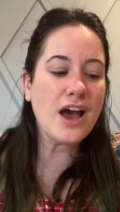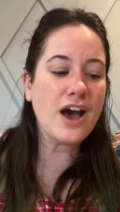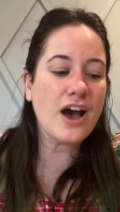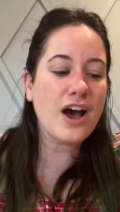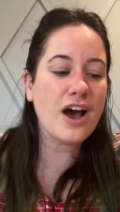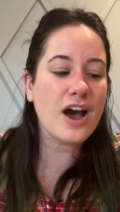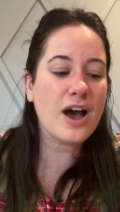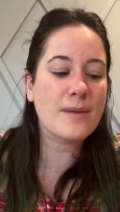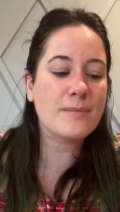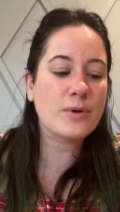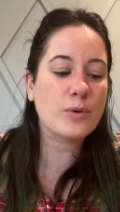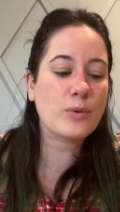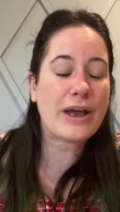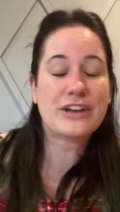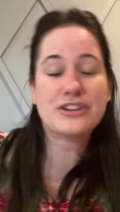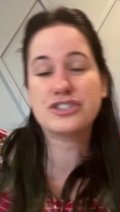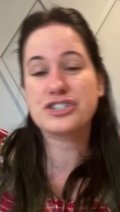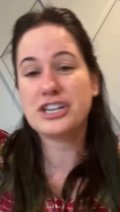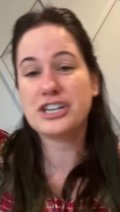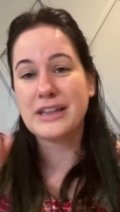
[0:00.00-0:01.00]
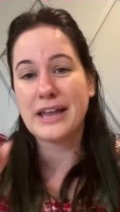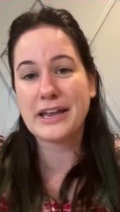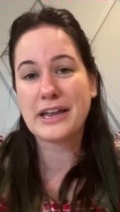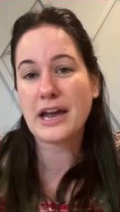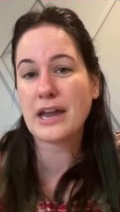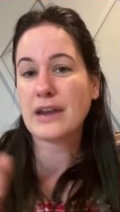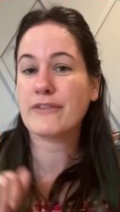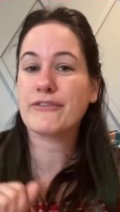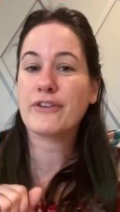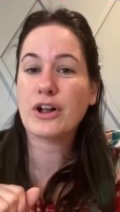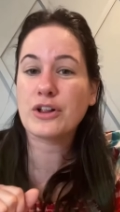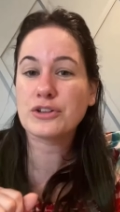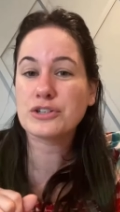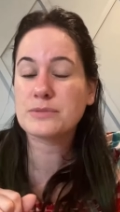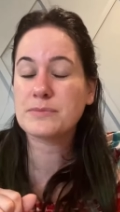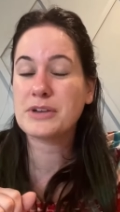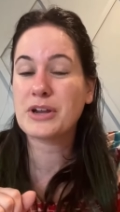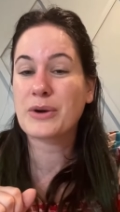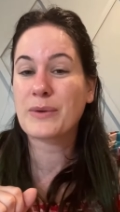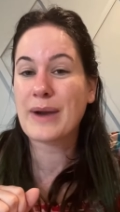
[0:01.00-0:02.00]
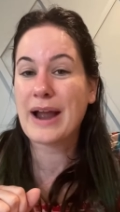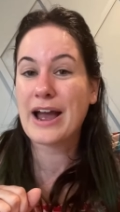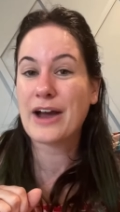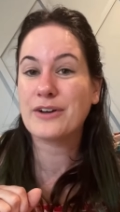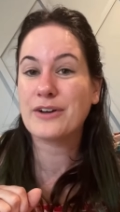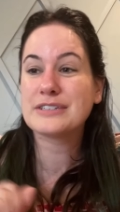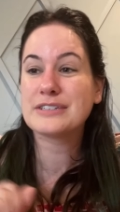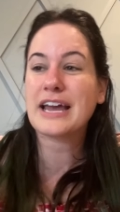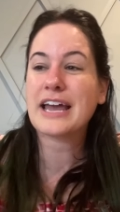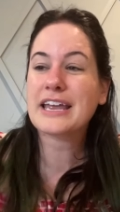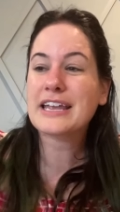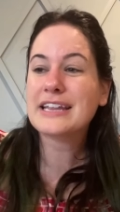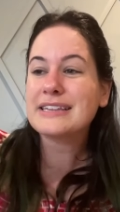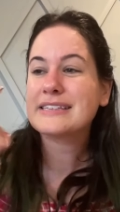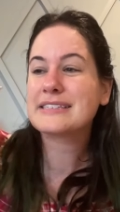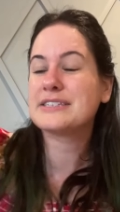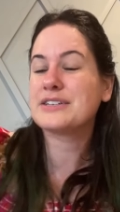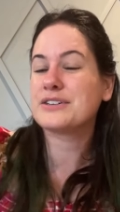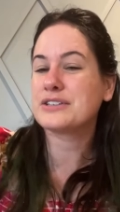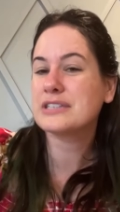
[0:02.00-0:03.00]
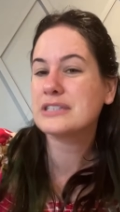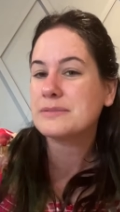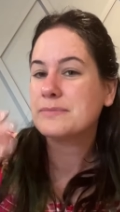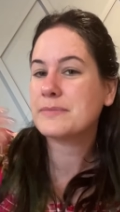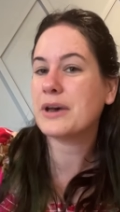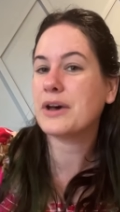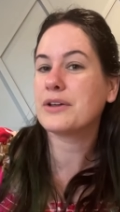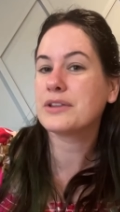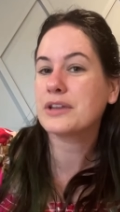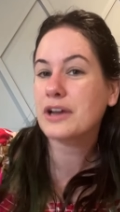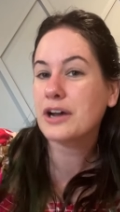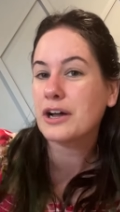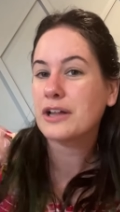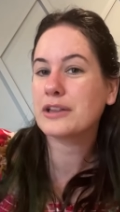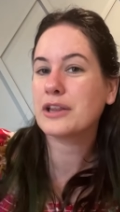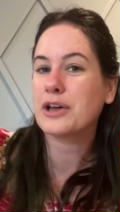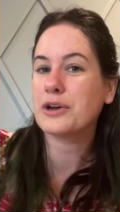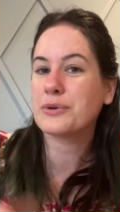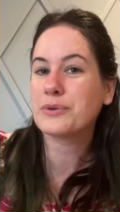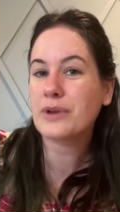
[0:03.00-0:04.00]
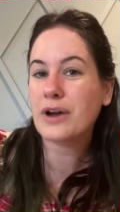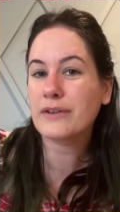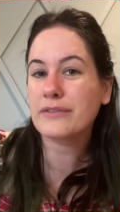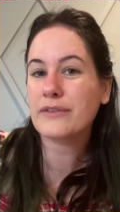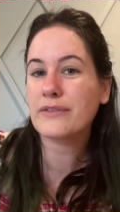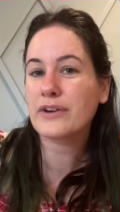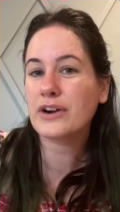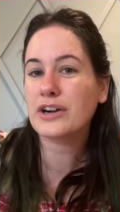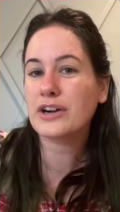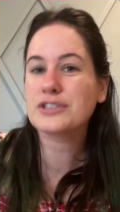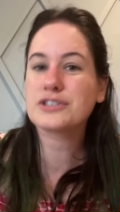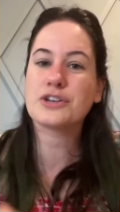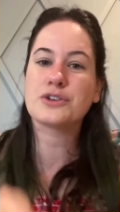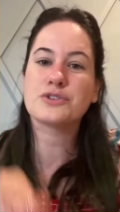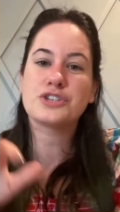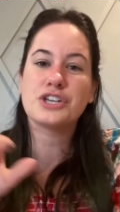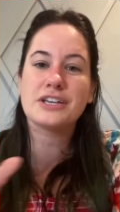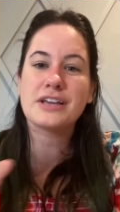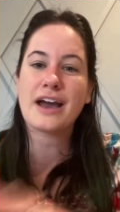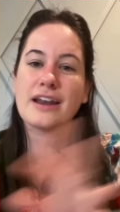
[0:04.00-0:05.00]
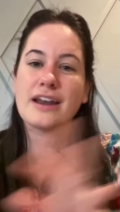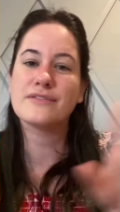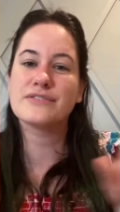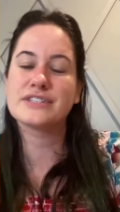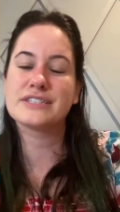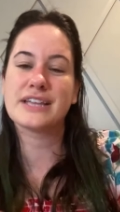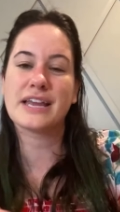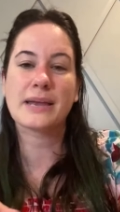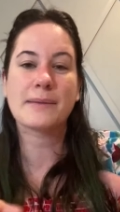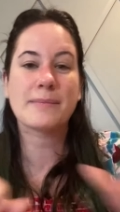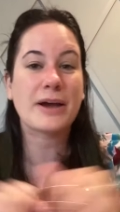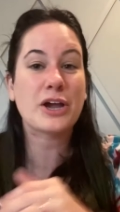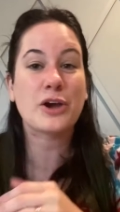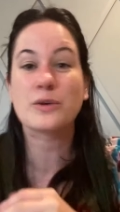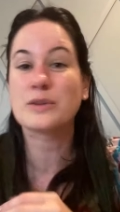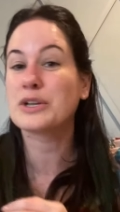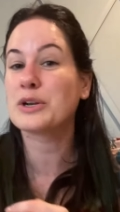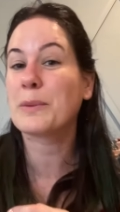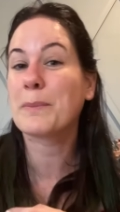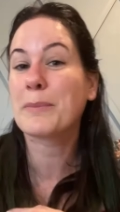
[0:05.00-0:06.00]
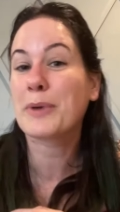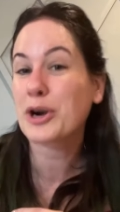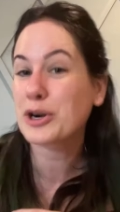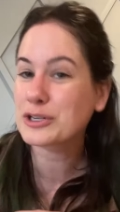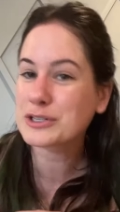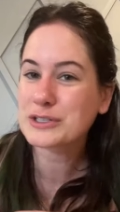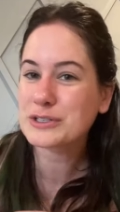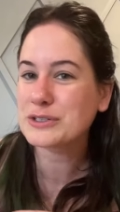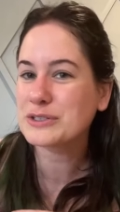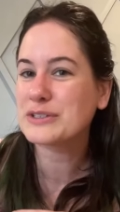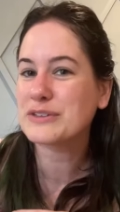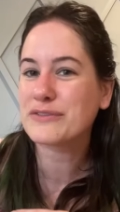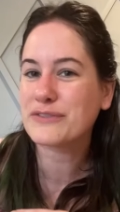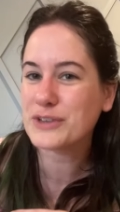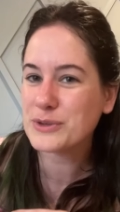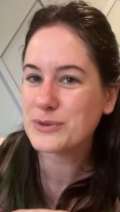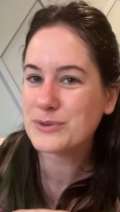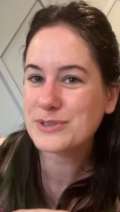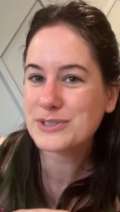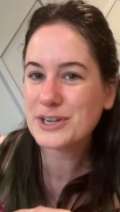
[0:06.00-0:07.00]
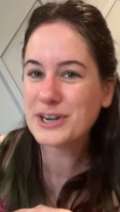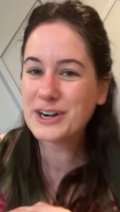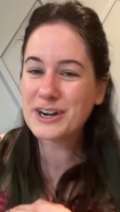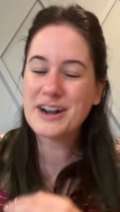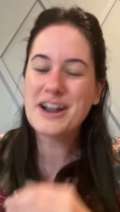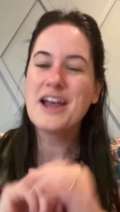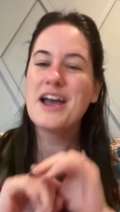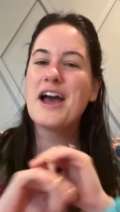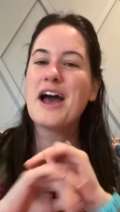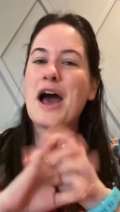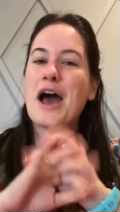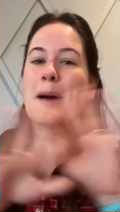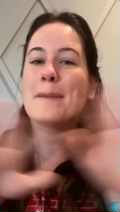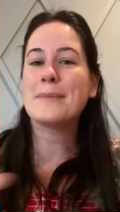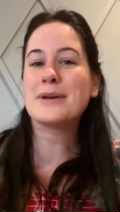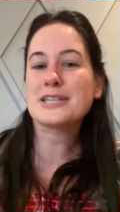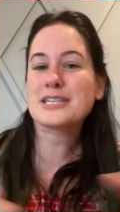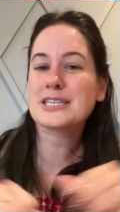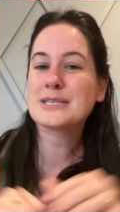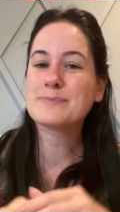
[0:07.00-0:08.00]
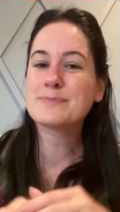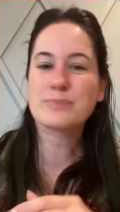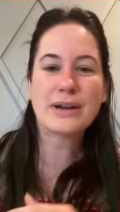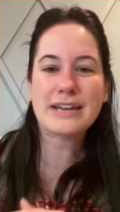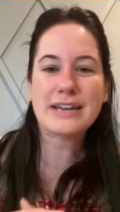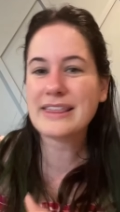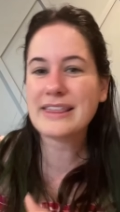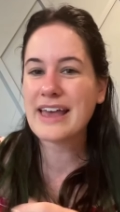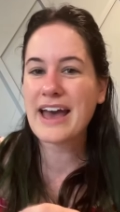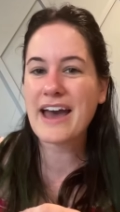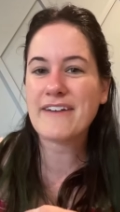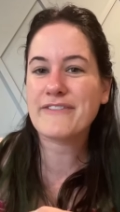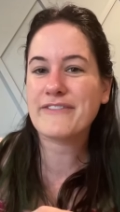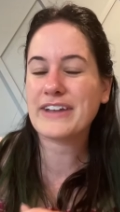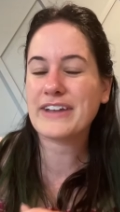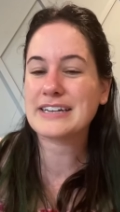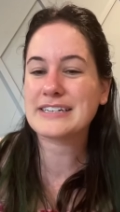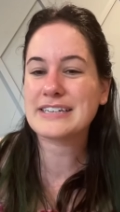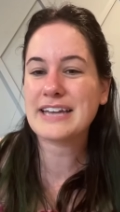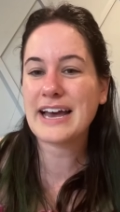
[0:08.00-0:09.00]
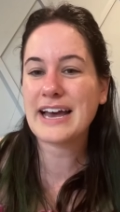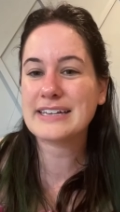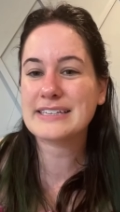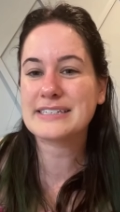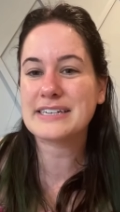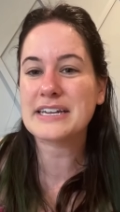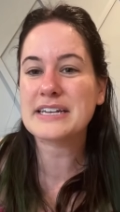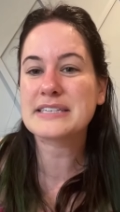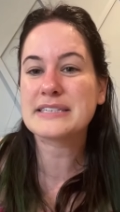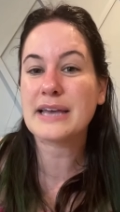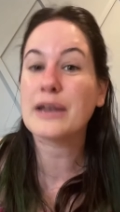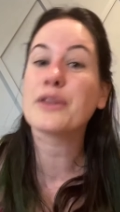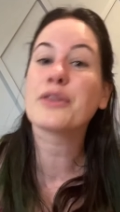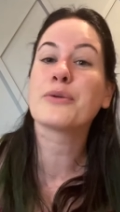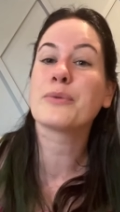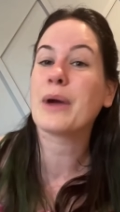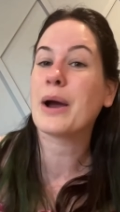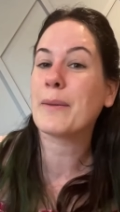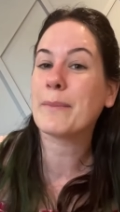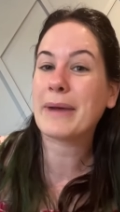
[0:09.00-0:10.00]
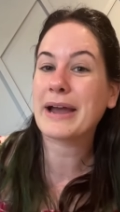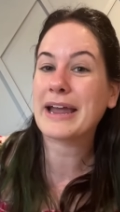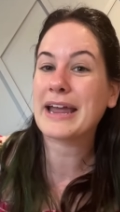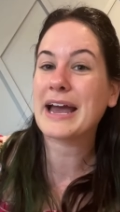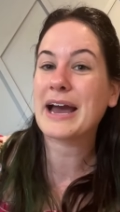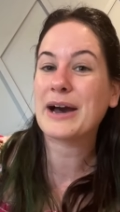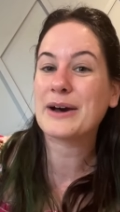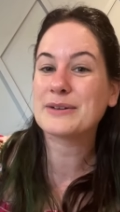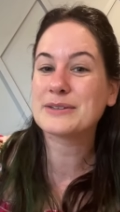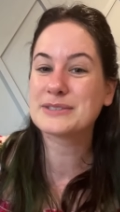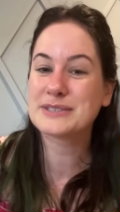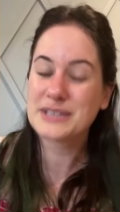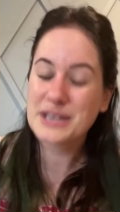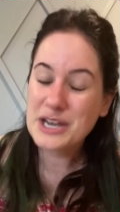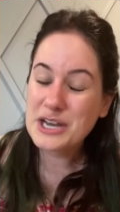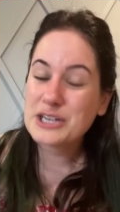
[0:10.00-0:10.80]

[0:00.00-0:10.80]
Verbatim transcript: Um, as she like kind of follows me around, I can still smell the cologne off of her. So she kind of is like my own little personal diffuser, um, spreading that fantastic scent throughout my house.